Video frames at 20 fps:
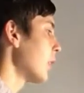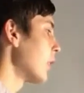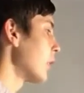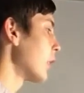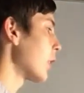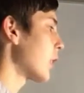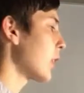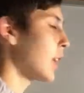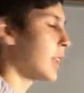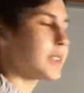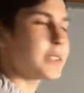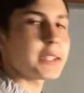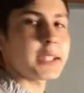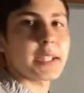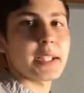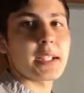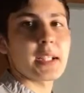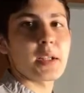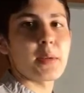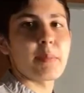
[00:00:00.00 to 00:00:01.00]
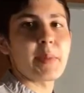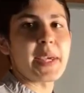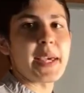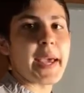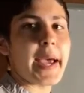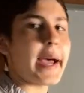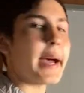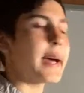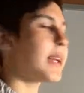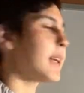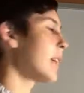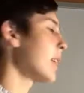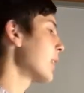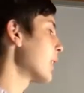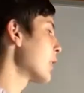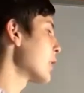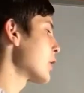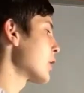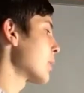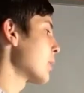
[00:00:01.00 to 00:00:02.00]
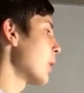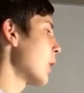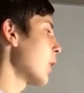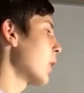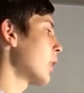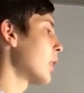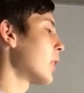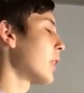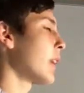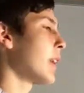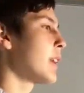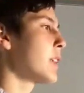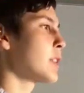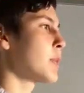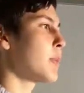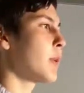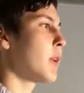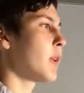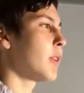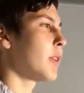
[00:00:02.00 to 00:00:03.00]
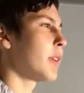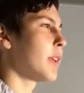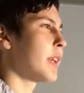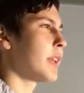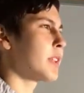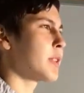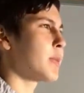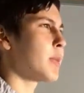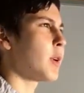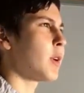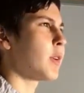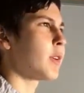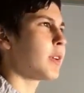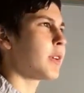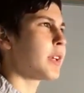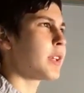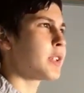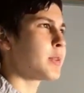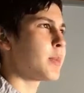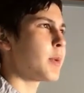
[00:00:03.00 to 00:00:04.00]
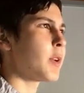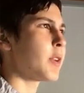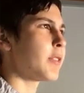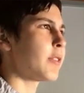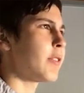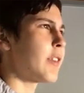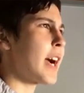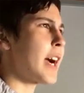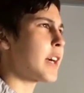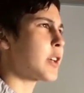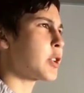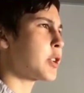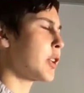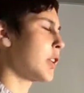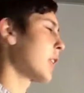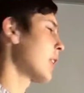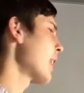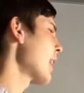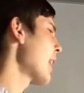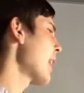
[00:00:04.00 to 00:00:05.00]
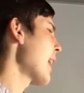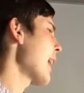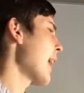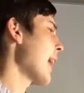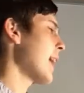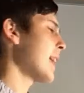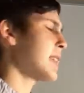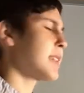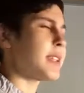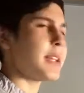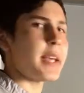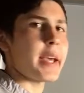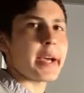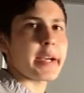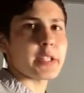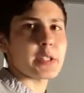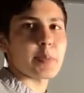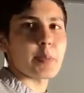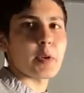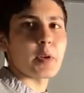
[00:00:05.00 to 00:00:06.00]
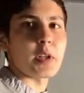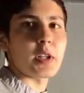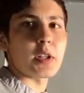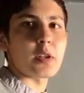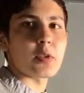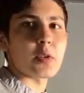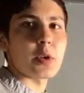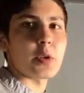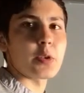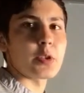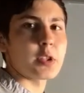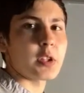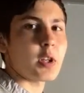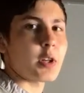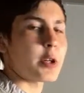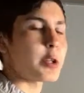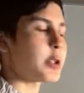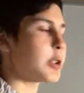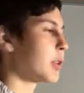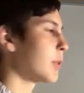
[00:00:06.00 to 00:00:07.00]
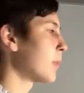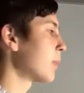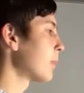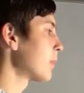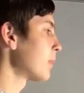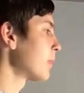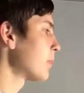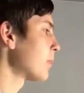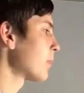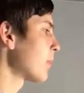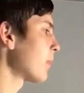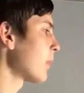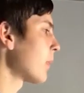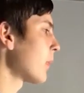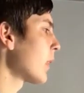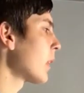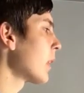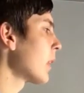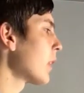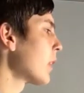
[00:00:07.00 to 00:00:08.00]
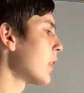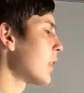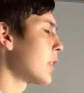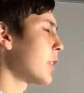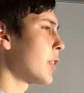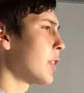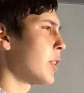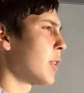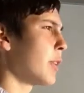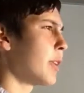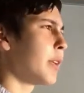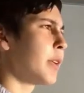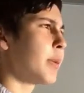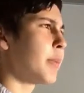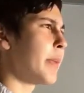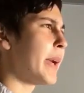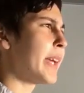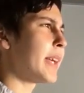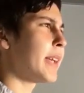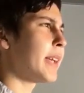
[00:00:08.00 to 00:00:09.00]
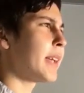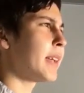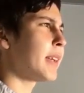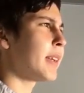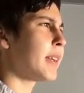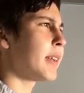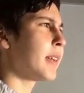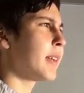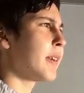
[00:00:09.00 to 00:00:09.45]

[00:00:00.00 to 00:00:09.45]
you're constantly going to be adding a smaller and smaller and smaller and smaller fraction as the exponent grows larger. So you're making,